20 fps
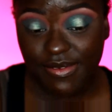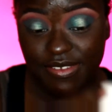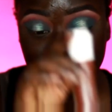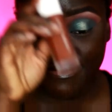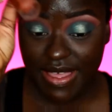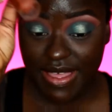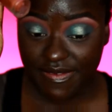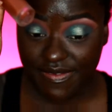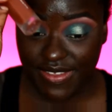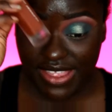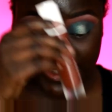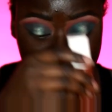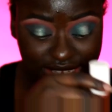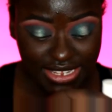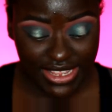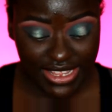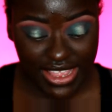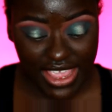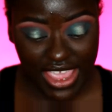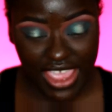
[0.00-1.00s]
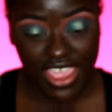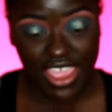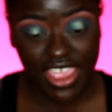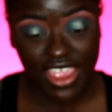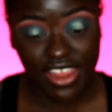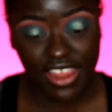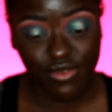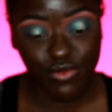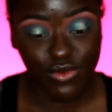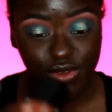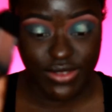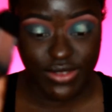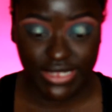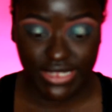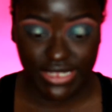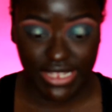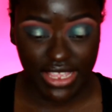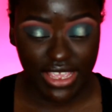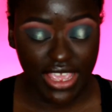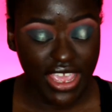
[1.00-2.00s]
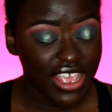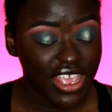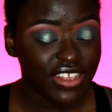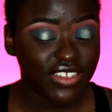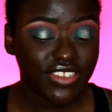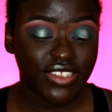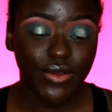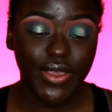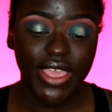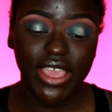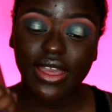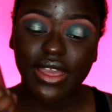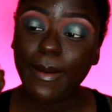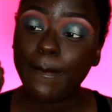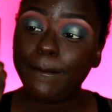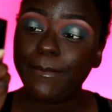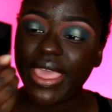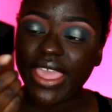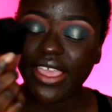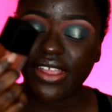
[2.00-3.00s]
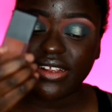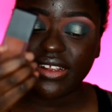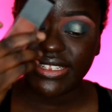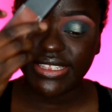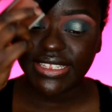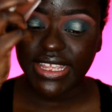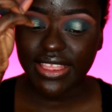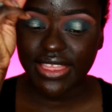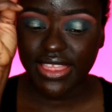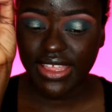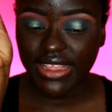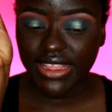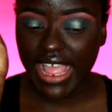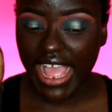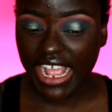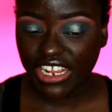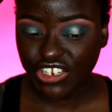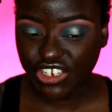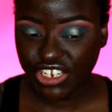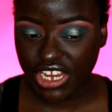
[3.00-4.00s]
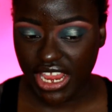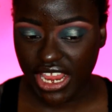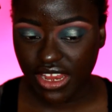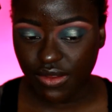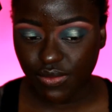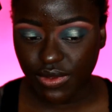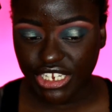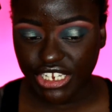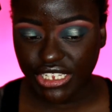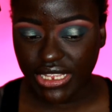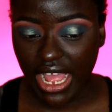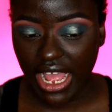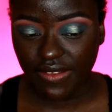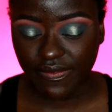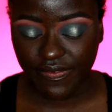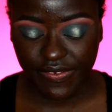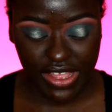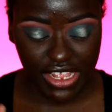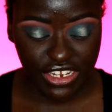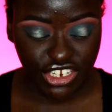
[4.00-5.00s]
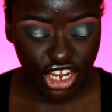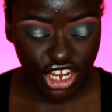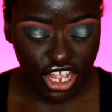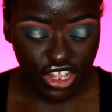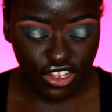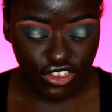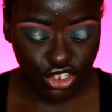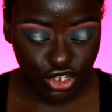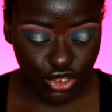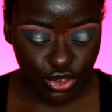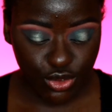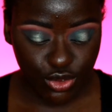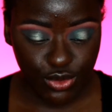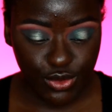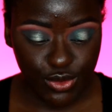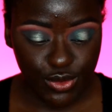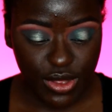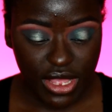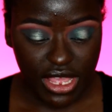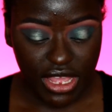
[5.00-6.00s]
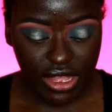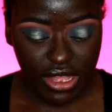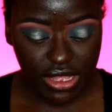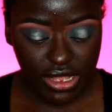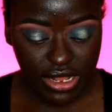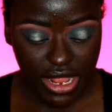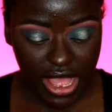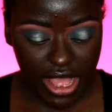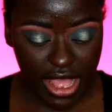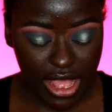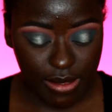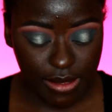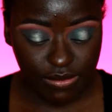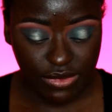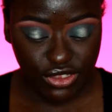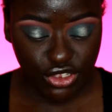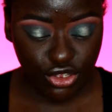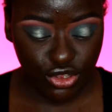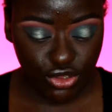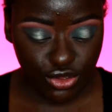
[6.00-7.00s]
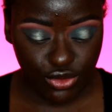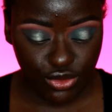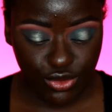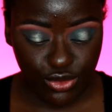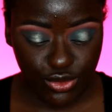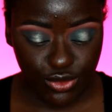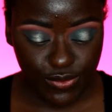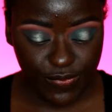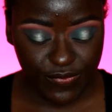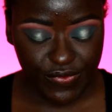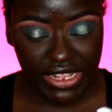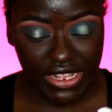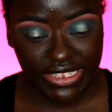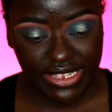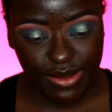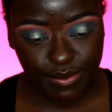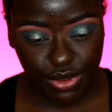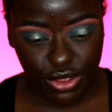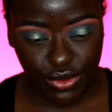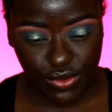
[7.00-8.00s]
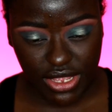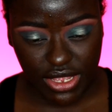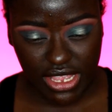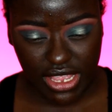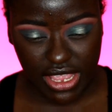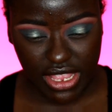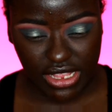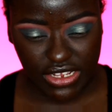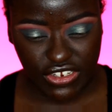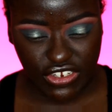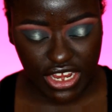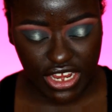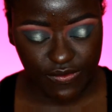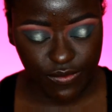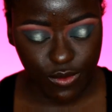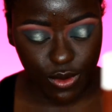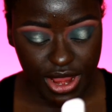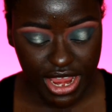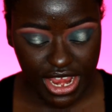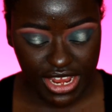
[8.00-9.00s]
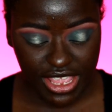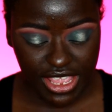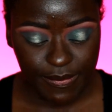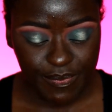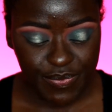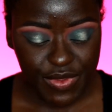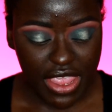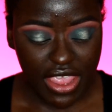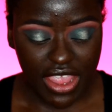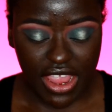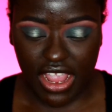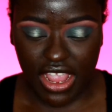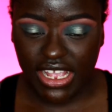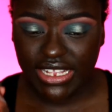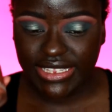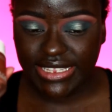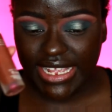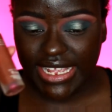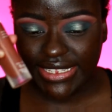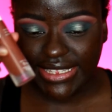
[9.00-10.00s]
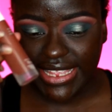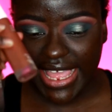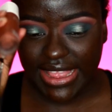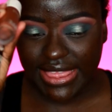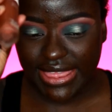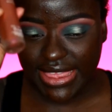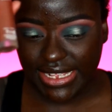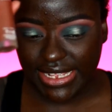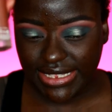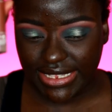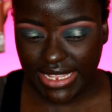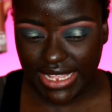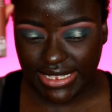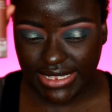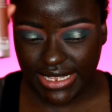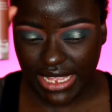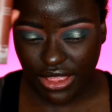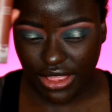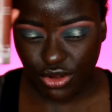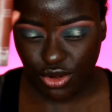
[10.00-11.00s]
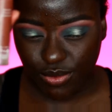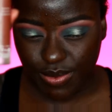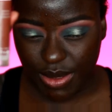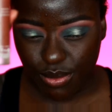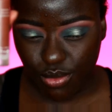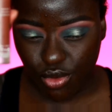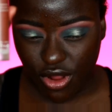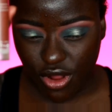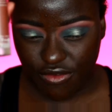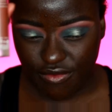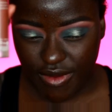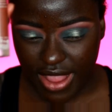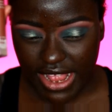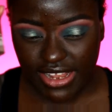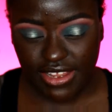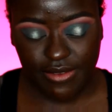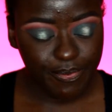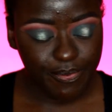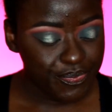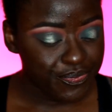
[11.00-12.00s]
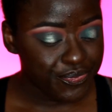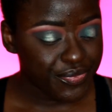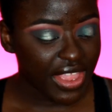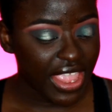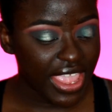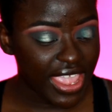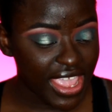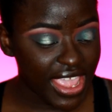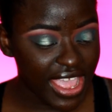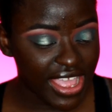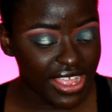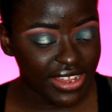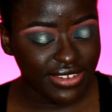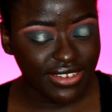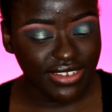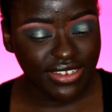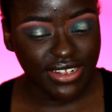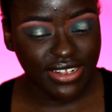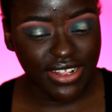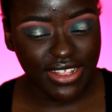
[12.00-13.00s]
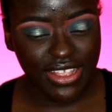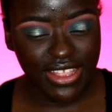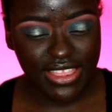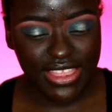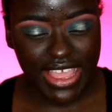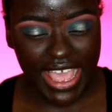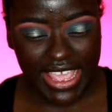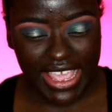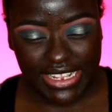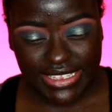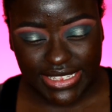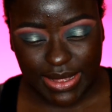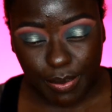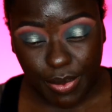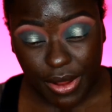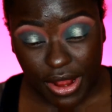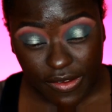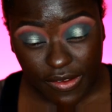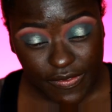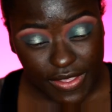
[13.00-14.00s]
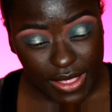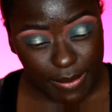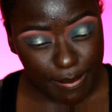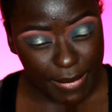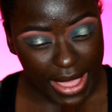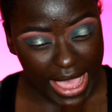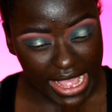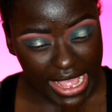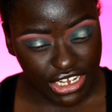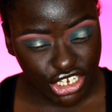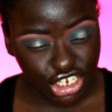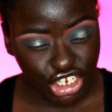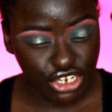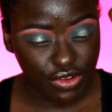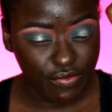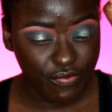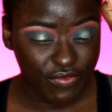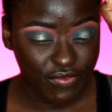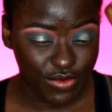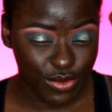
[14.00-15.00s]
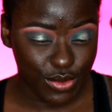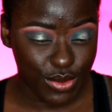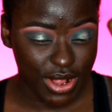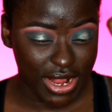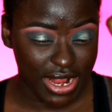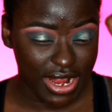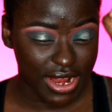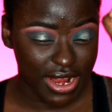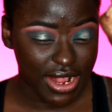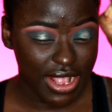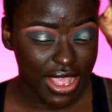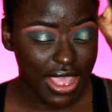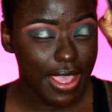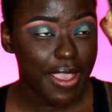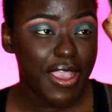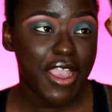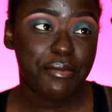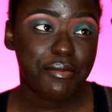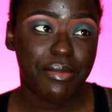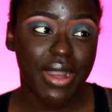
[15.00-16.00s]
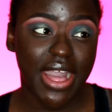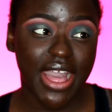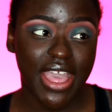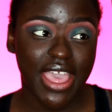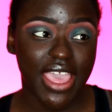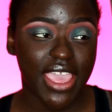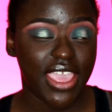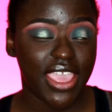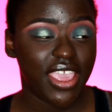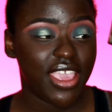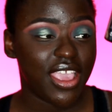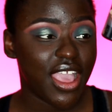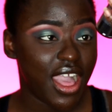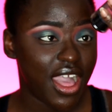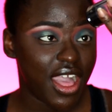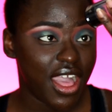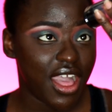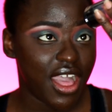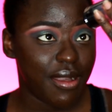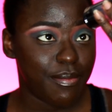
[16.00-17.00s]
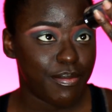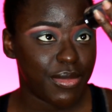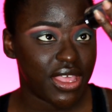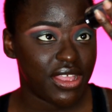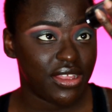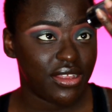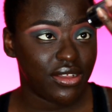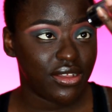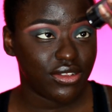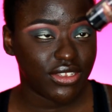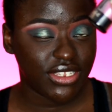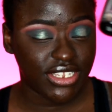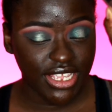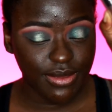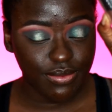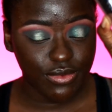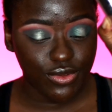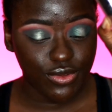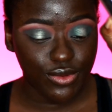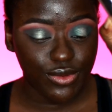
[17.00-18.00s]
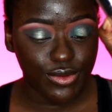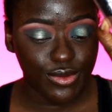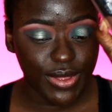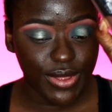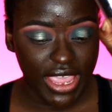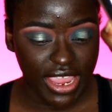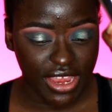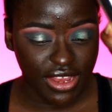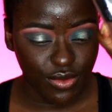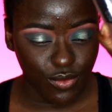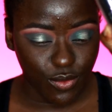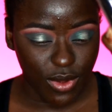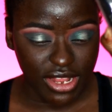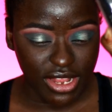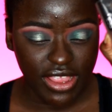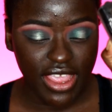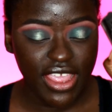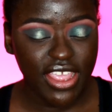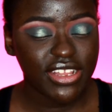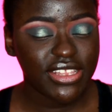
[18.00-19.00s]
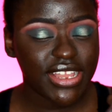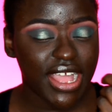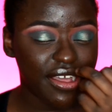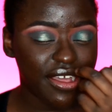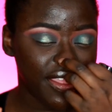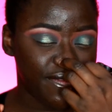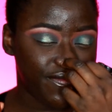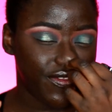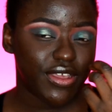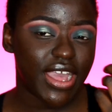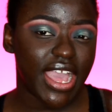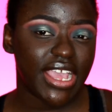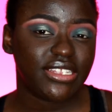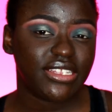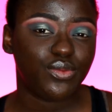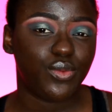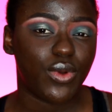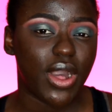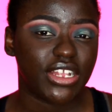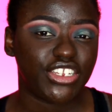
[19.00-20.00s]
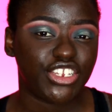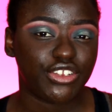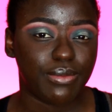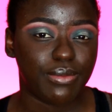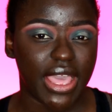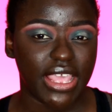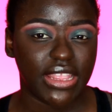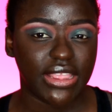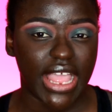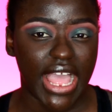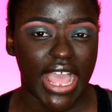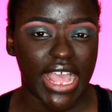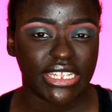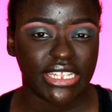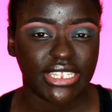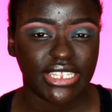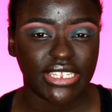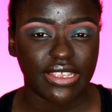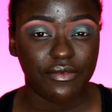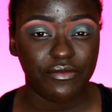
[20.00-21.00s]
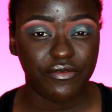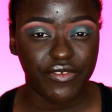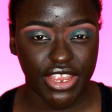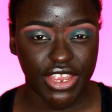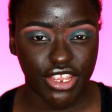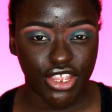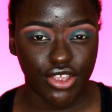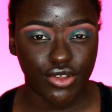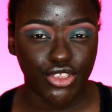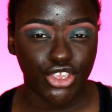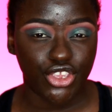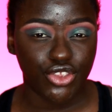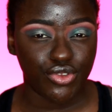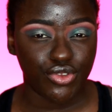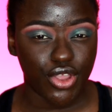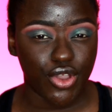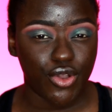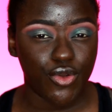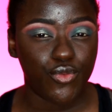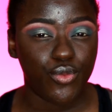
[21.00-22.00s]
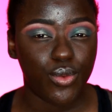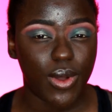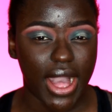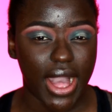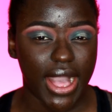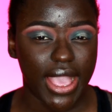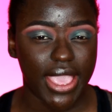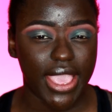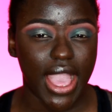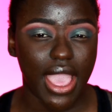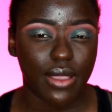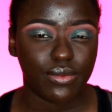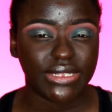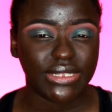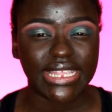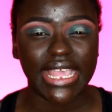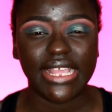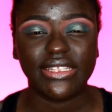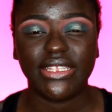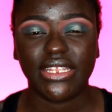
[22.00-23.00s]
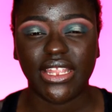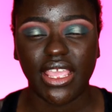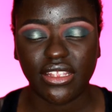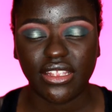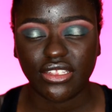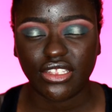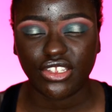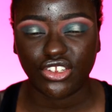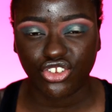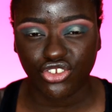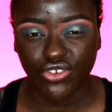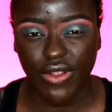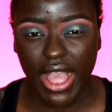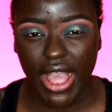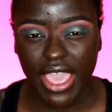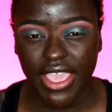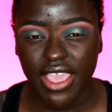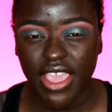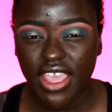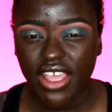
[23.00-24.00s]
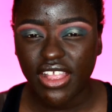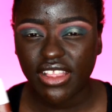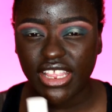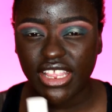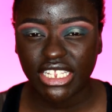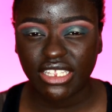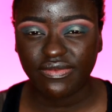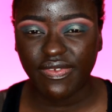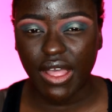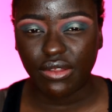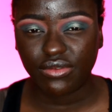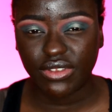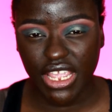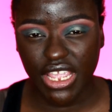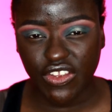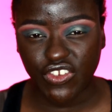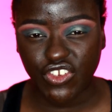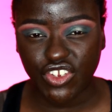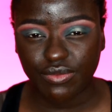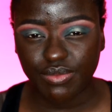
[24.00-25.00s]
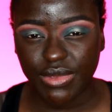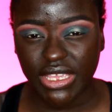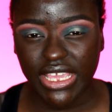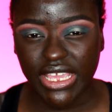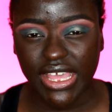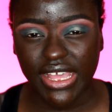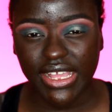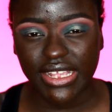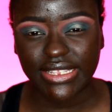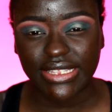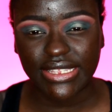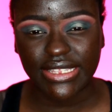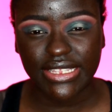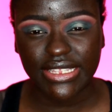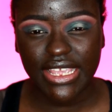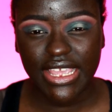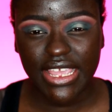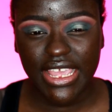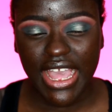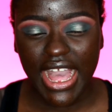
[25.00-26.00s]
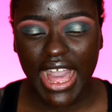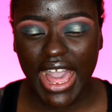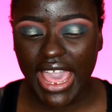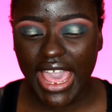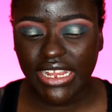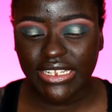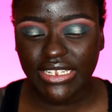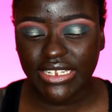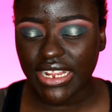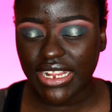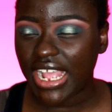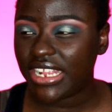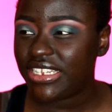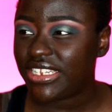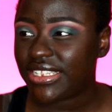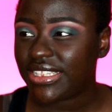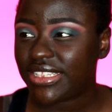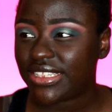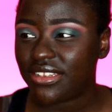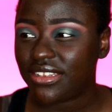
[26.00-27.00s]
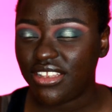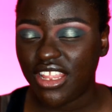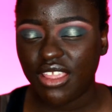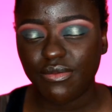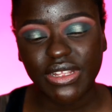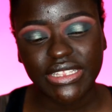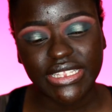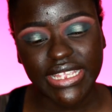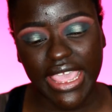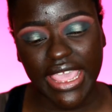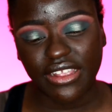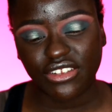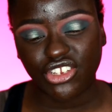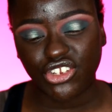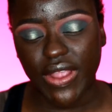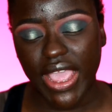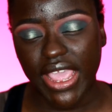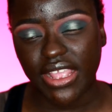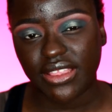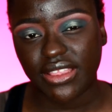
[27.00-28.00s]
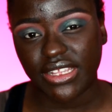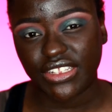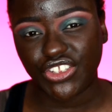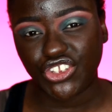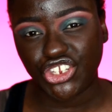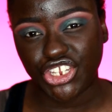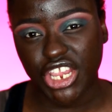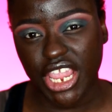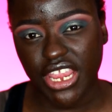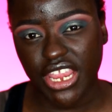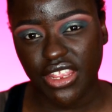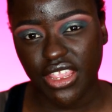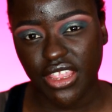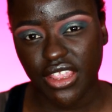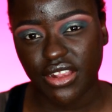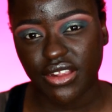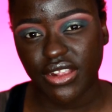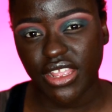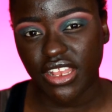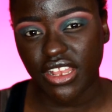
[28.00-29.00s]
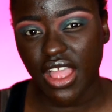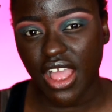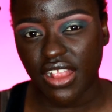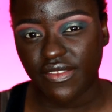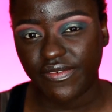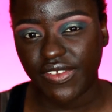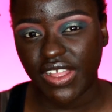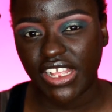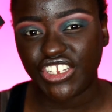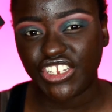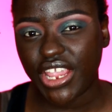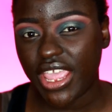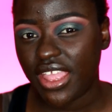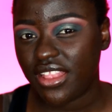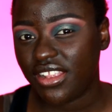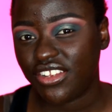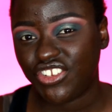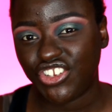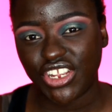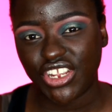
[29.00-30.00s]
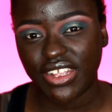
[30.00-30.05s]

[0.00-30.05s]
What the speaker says: of my Fenty, and we'll see. So it compares the last shade, which is Hot Fudge, to Fenty Beauty in the shade 480. It says that this is a little bit more red and that it's a perfect match for my Deep Cool 81. Now, if you guys watched my last video, you know why I was hesitant to try this foundation, because I just Nima Tang tried this shade here in Hot Fudge and it